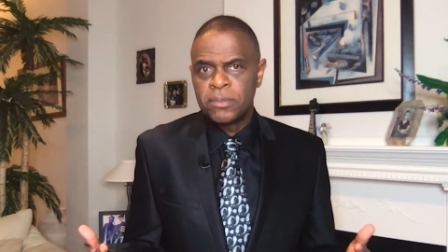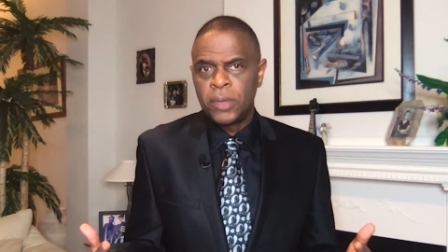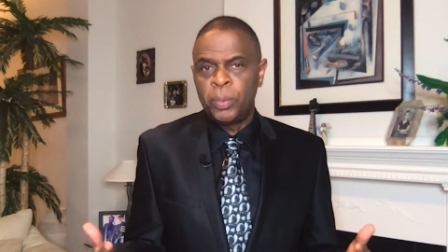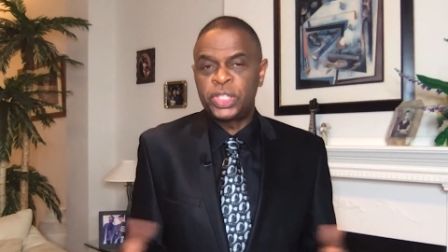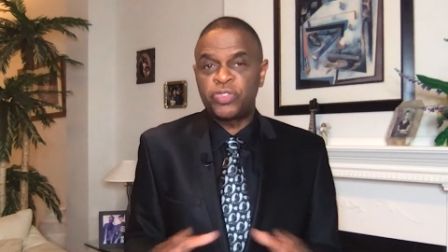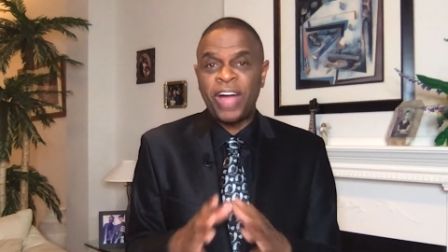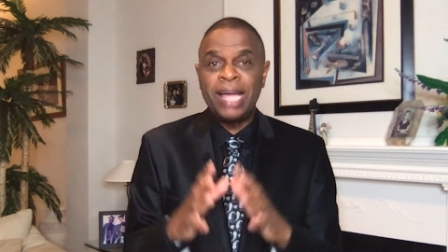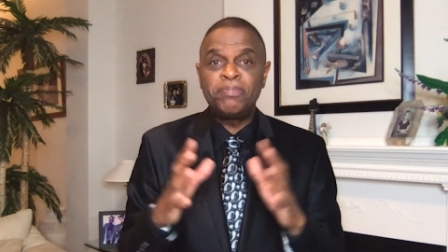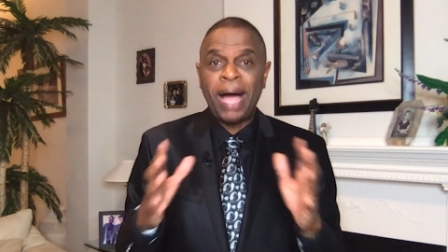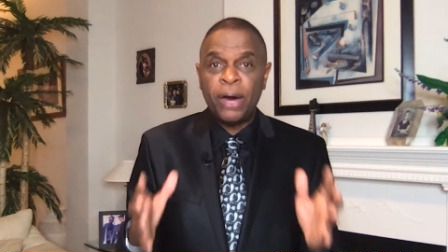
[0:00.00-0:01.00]
We should
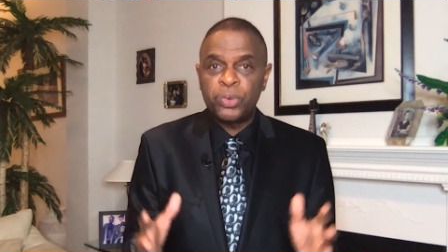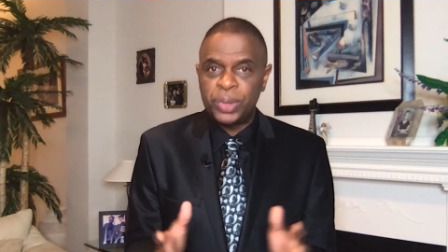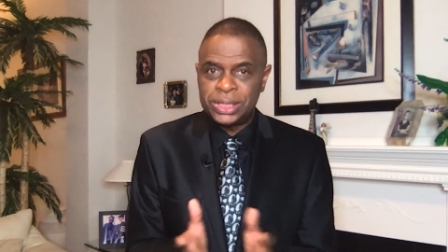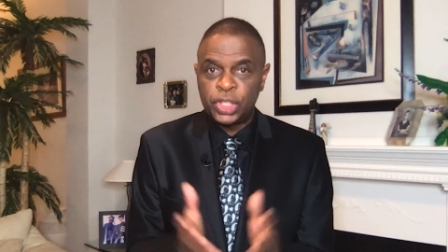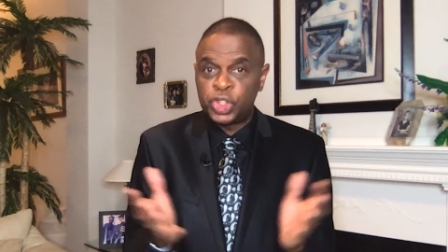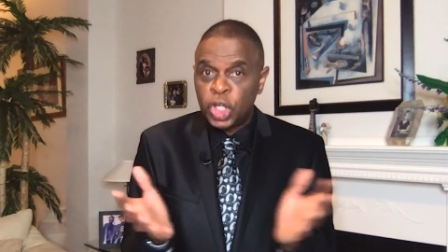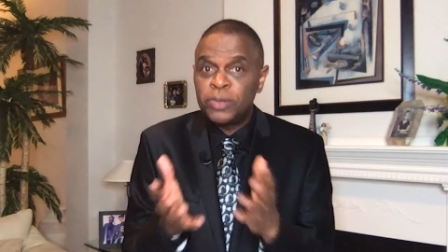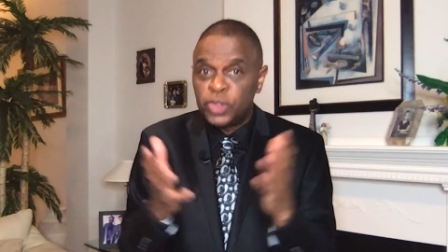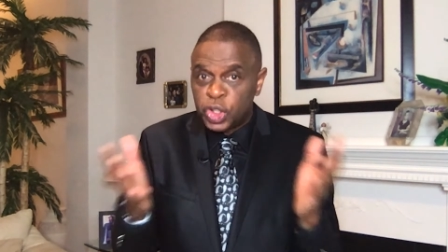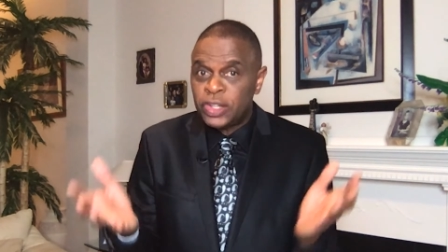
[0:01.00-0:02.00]
find boundaries.
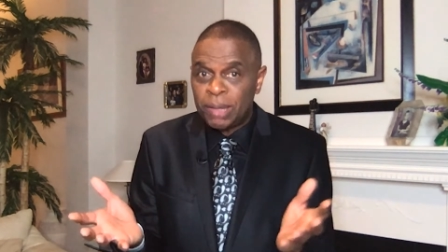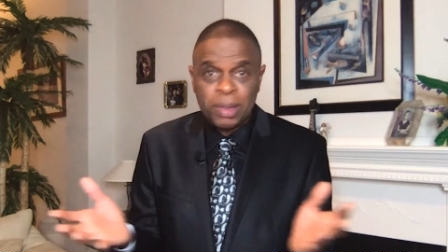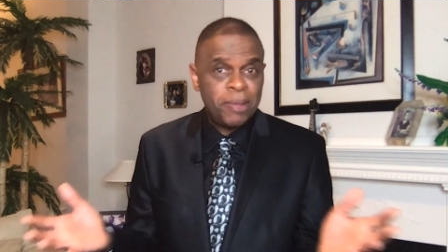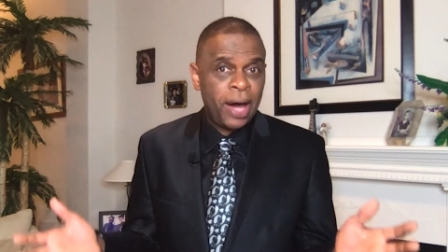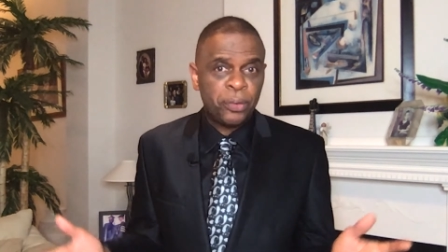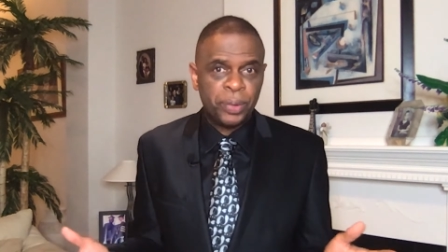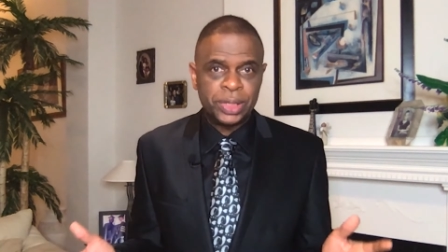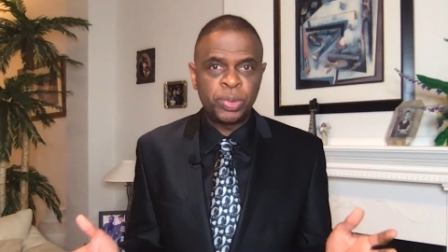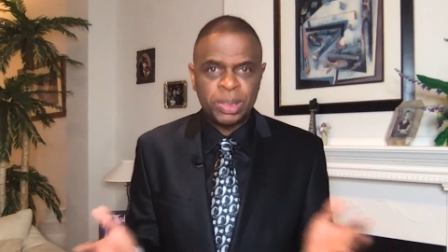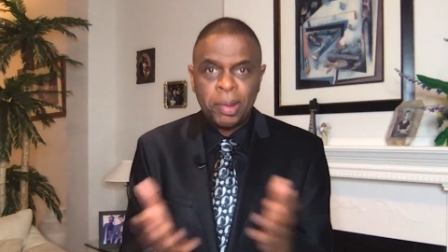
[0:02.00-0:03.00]
Should, should there be
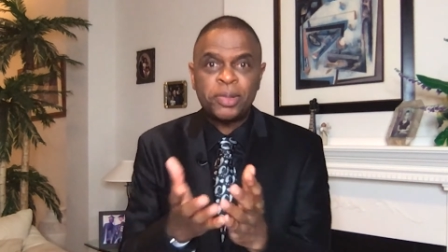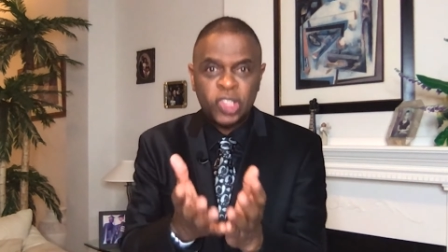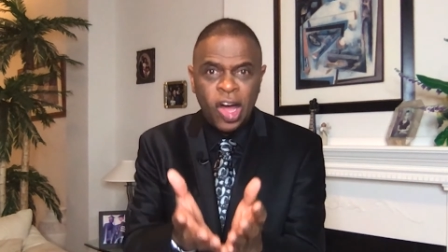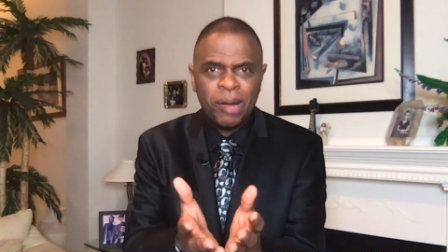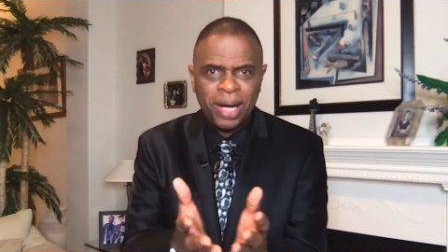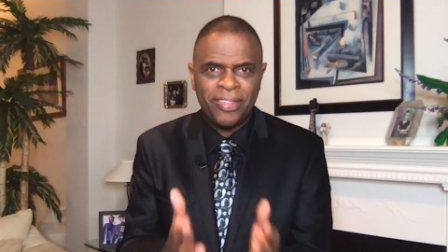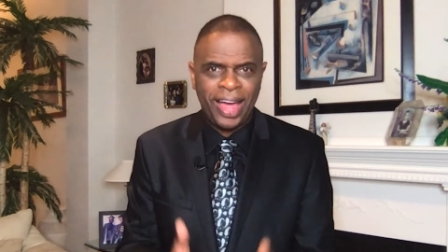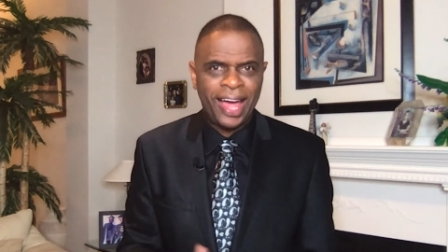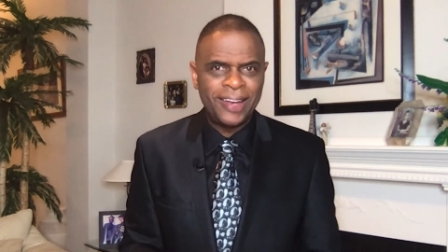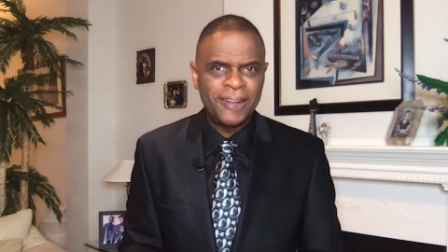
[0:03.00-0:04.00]
boundaries? We should be able to talk about
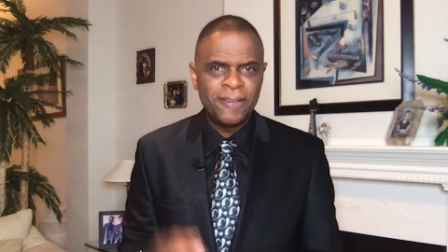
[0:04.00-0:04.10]
that.